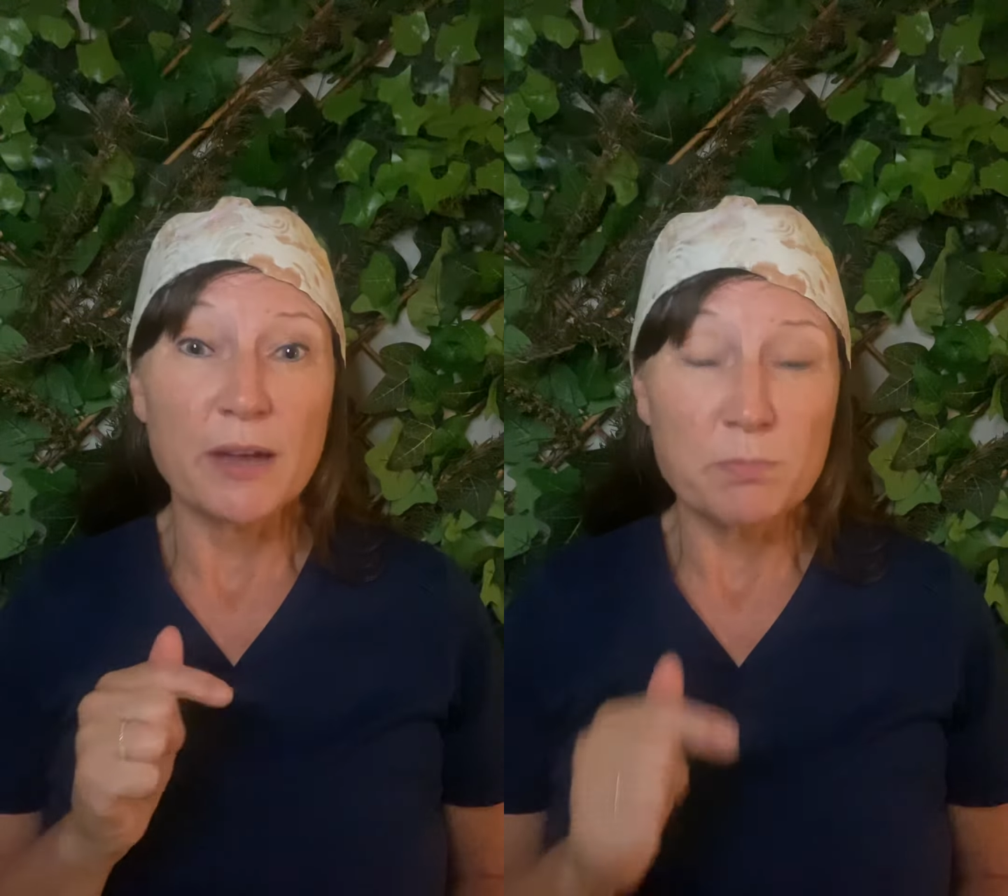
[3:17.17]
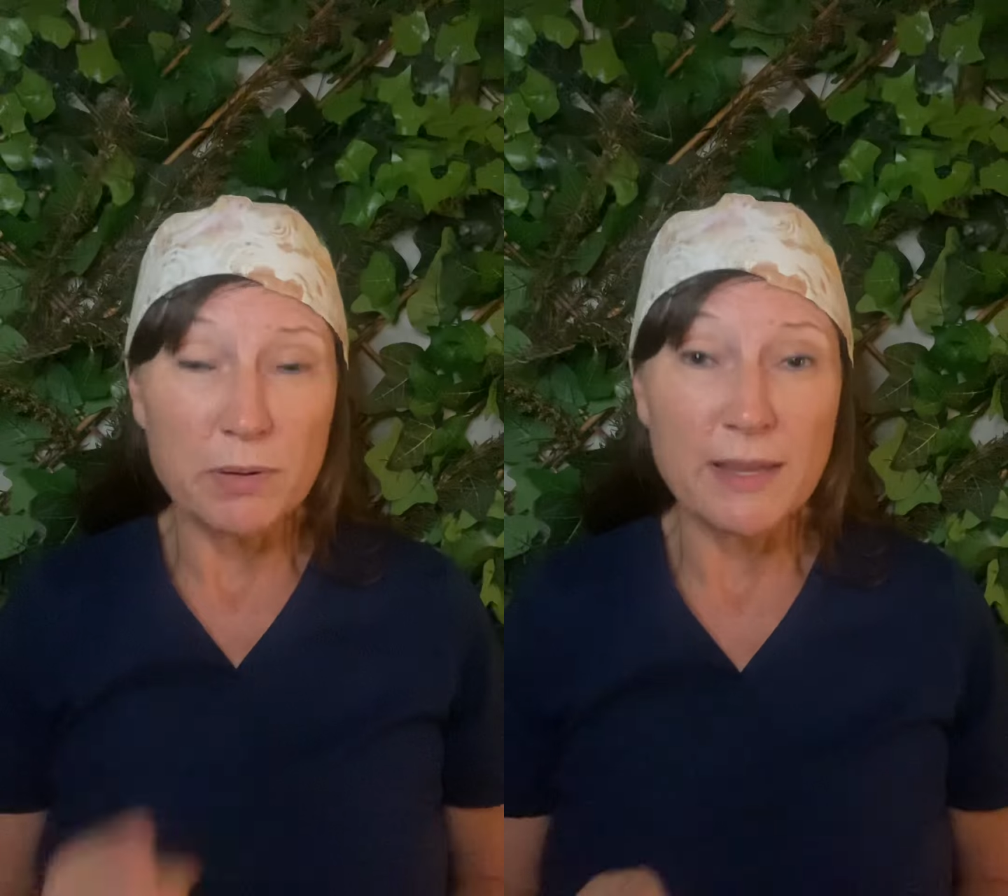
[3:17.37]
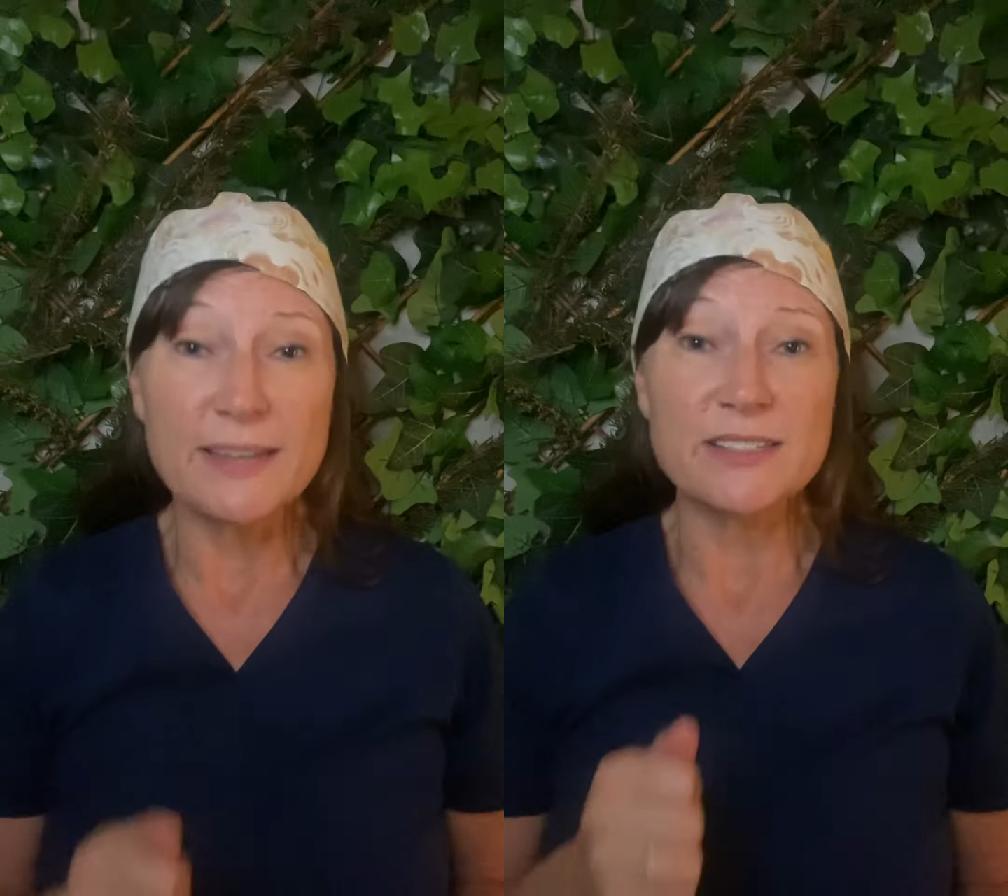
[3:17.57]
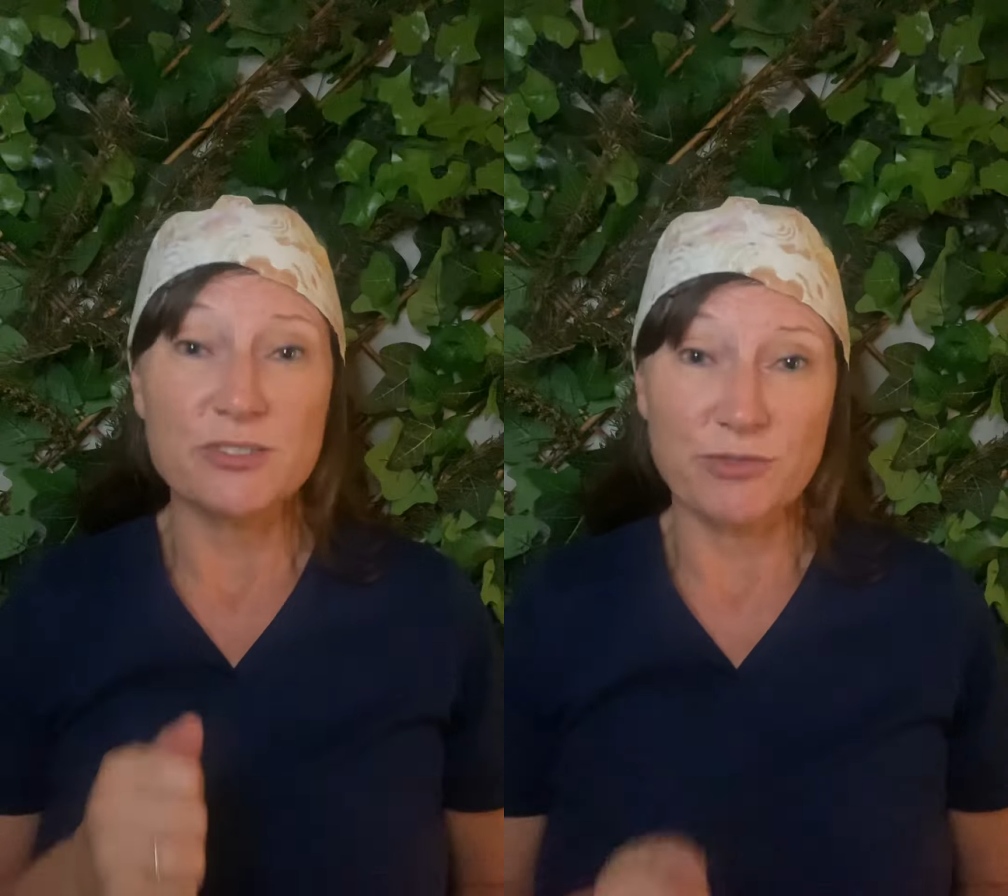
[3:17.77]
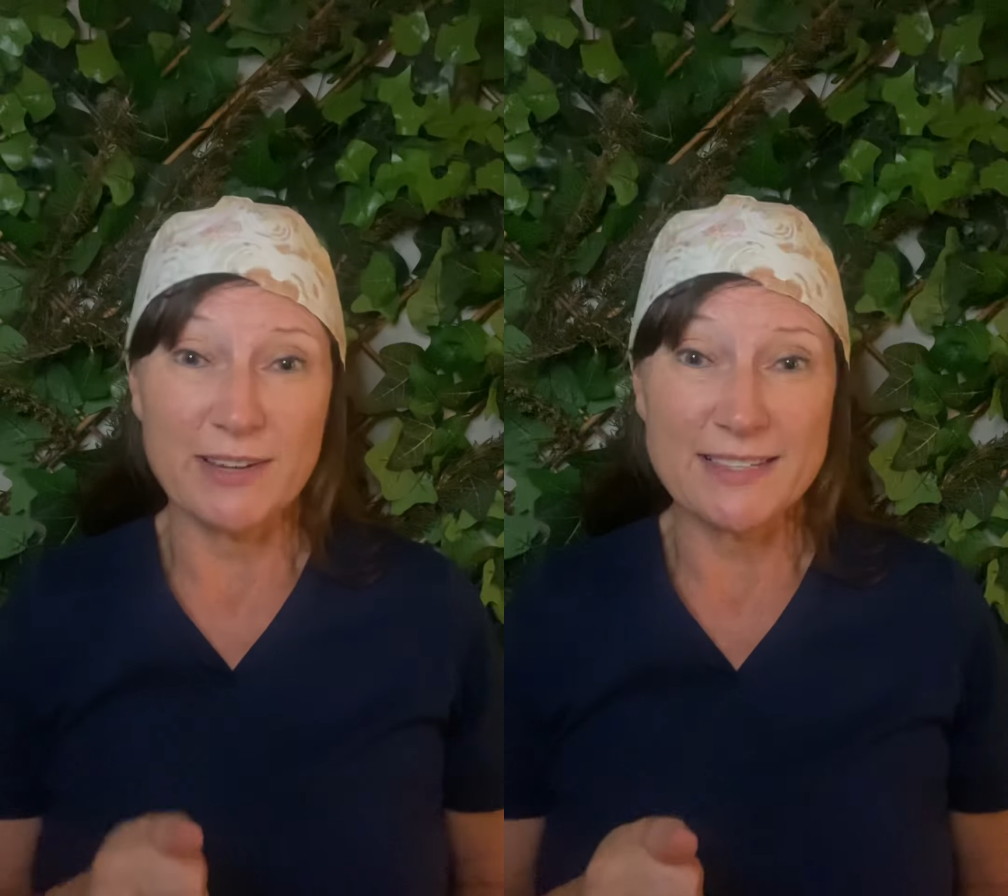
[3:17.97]
please
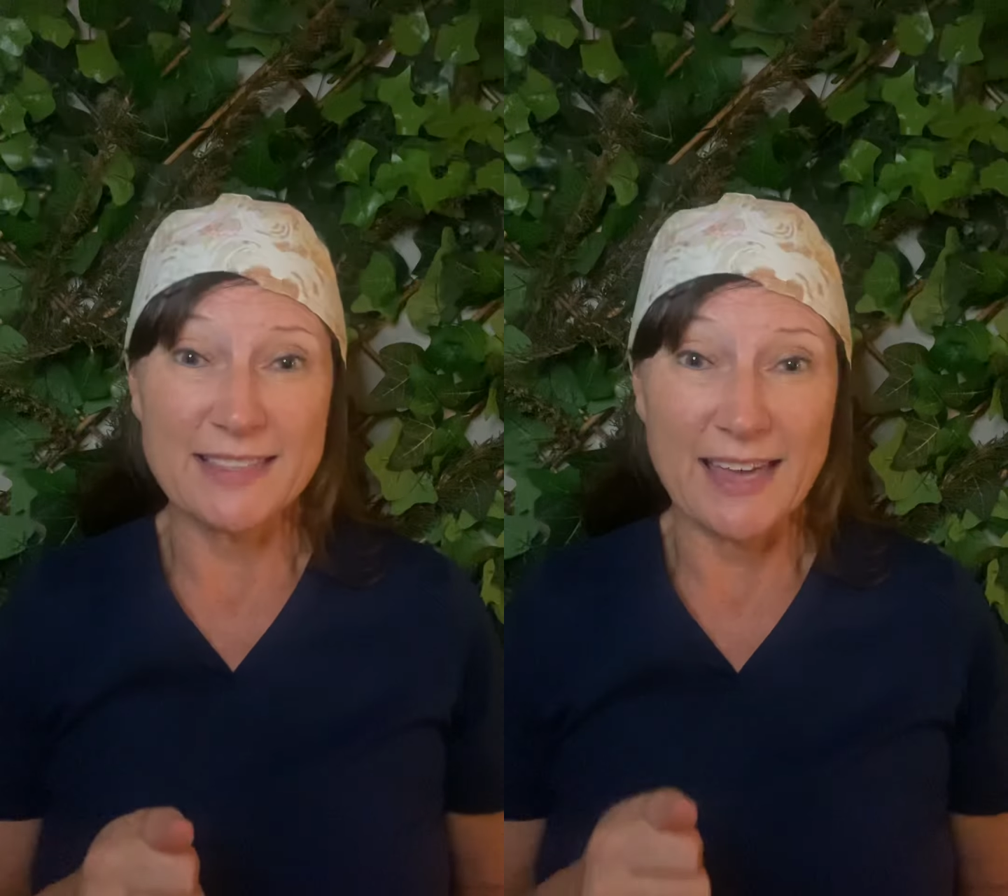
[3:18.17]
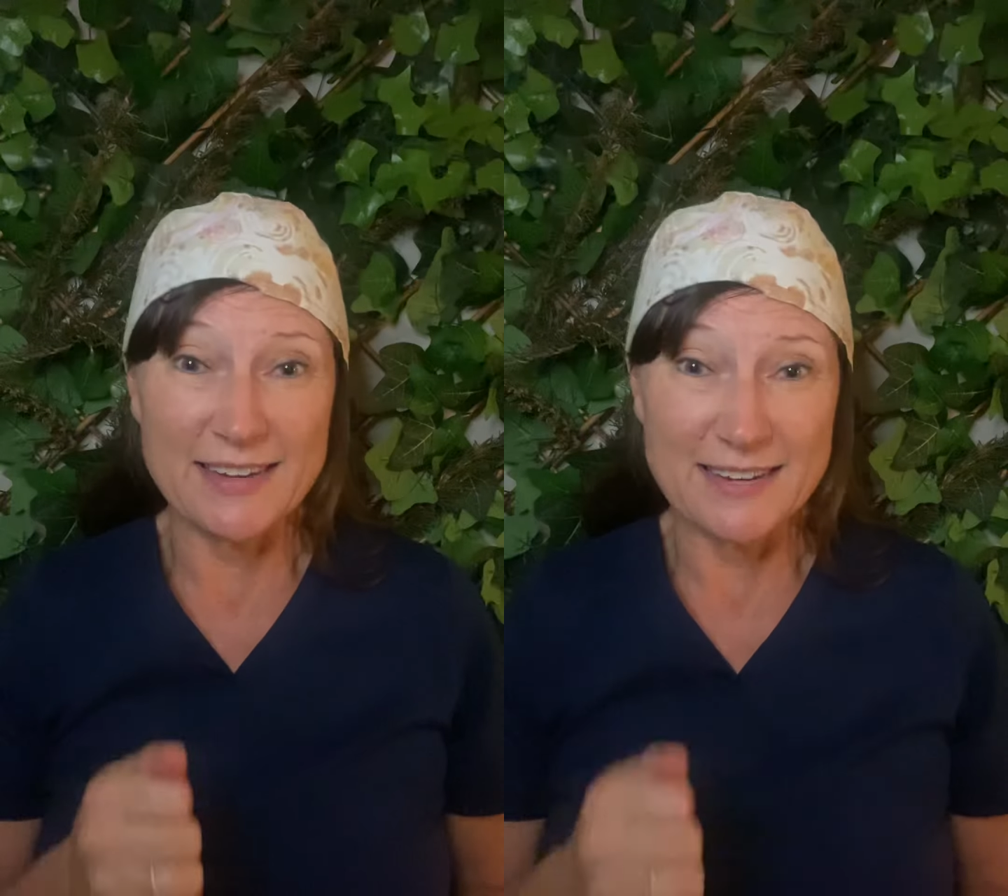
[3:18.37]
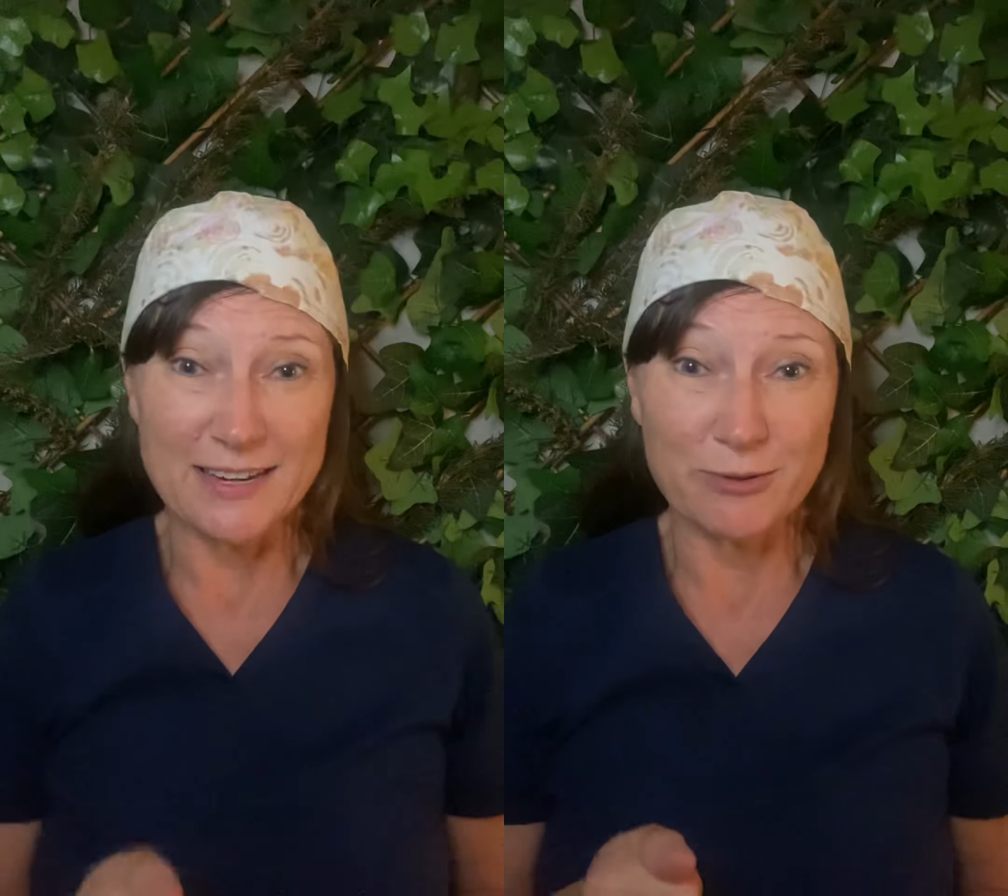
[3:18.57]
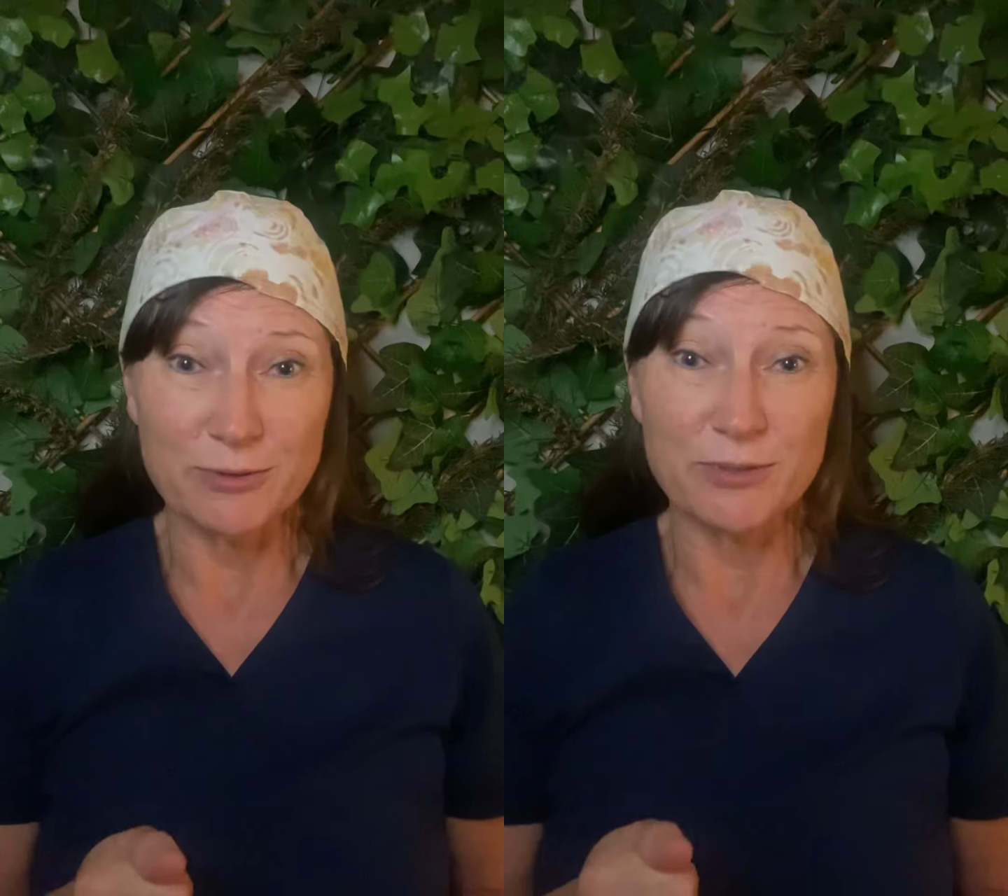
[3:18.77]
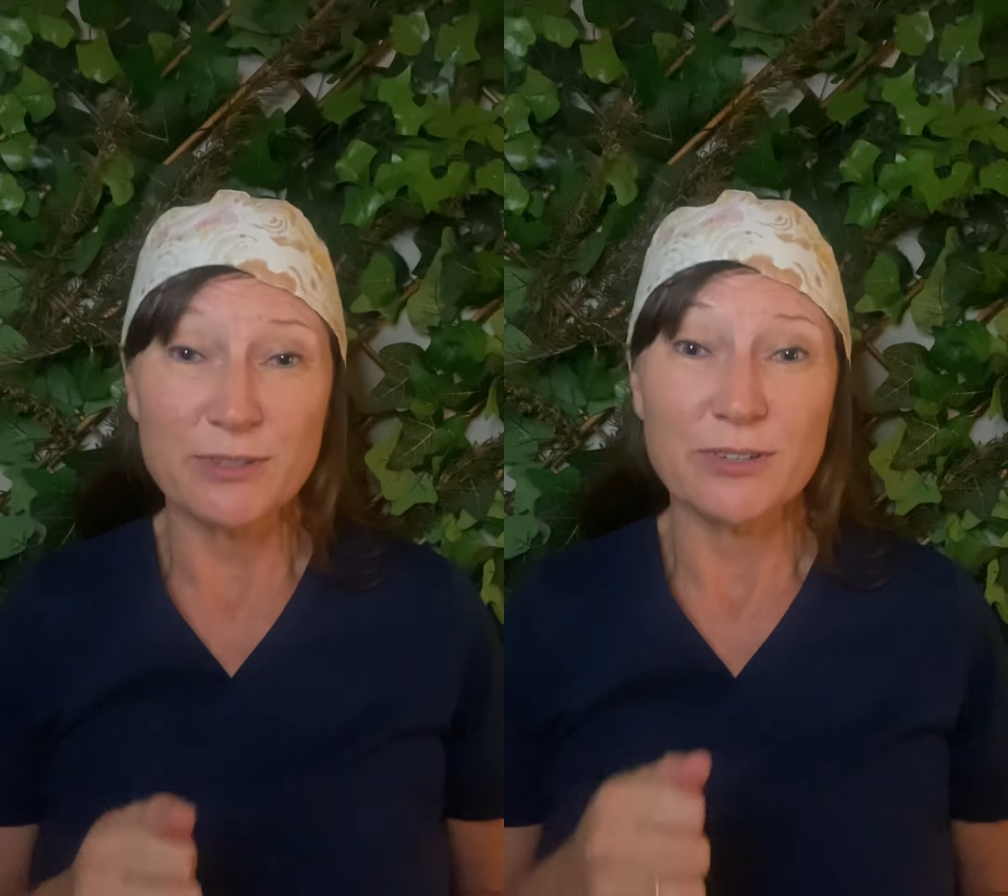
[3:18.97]
address that
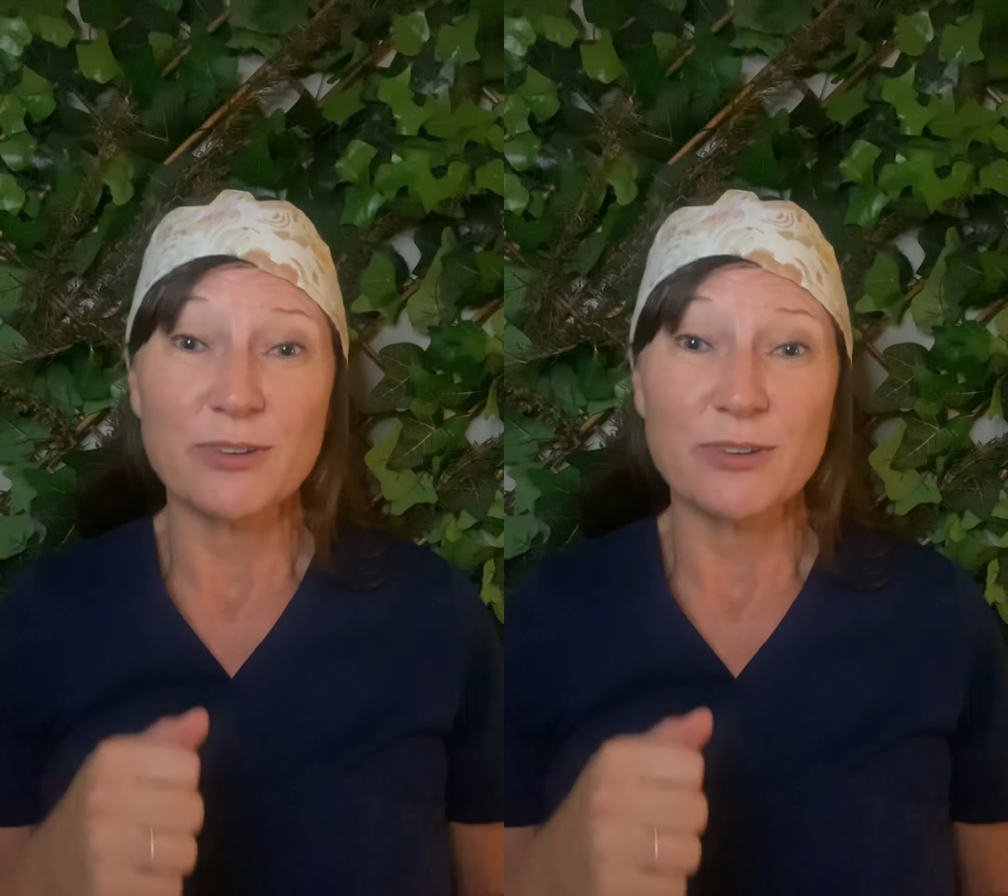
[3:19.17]
niggle